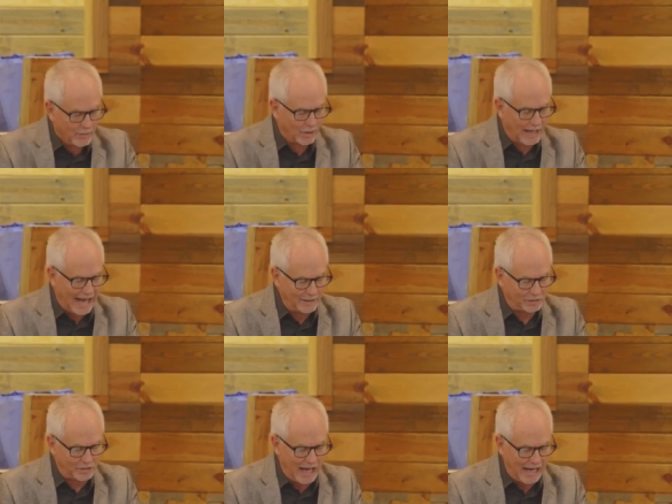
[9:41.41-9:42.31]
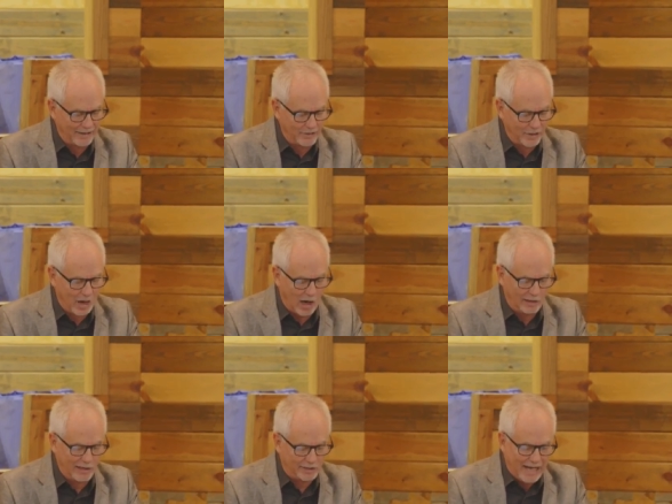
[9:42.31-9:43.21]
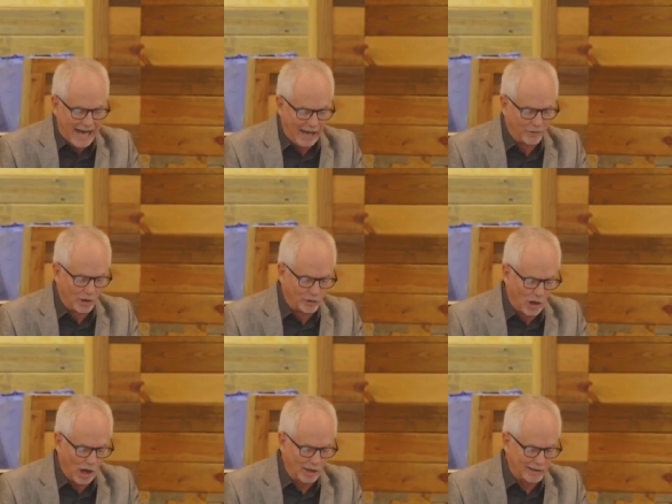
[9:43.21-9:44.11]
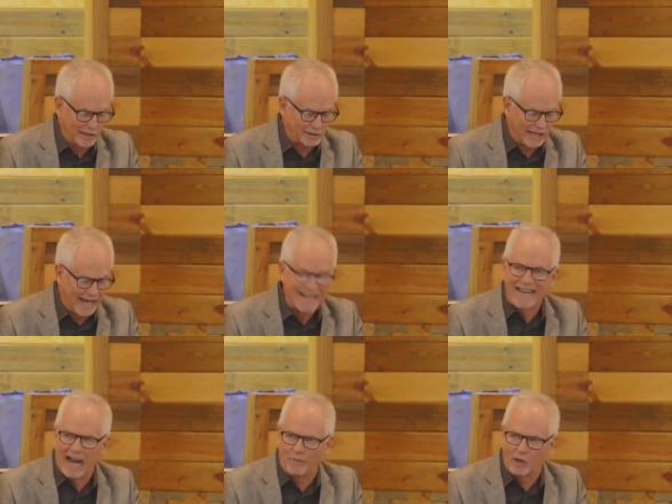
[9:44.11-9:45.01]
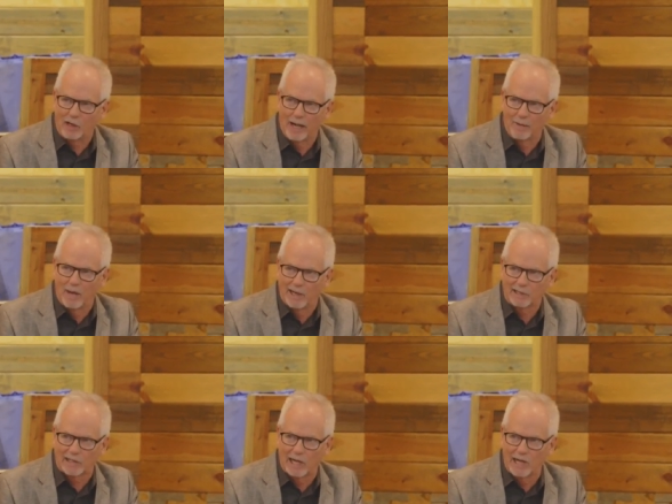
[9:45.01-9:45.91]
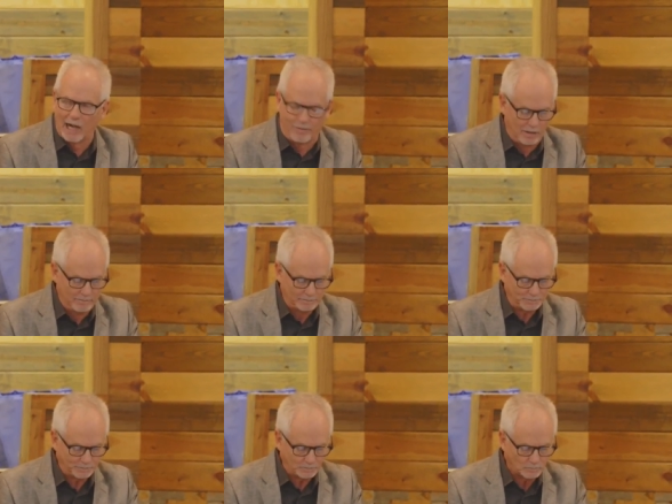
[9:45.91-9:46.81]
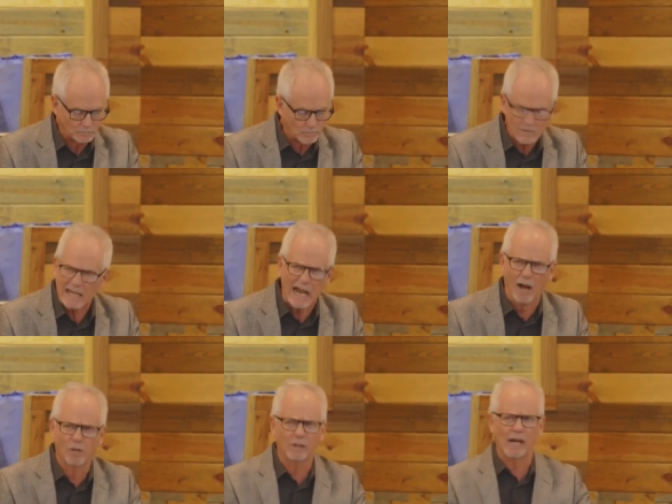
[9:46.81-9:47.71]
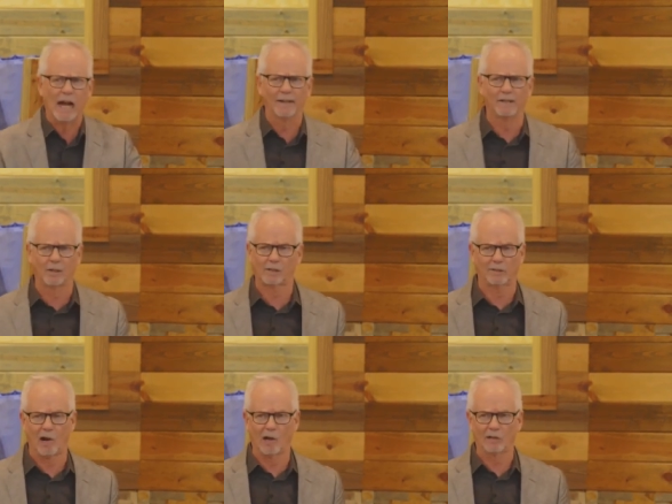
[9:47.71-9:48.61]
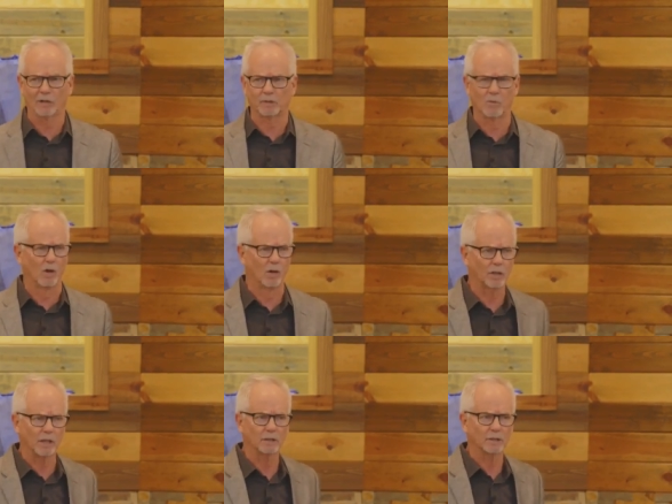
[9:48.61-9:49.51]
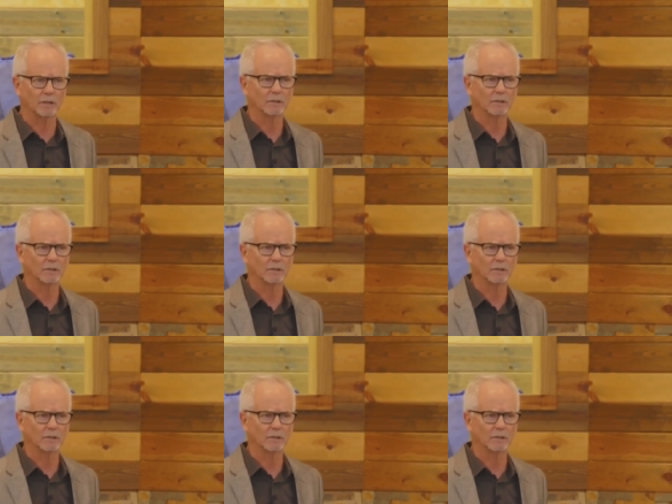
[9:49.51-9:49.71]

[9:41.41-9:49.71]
The light shine in the darkness, and the darkness can never, everybody say never. I don't care how dark this world gets.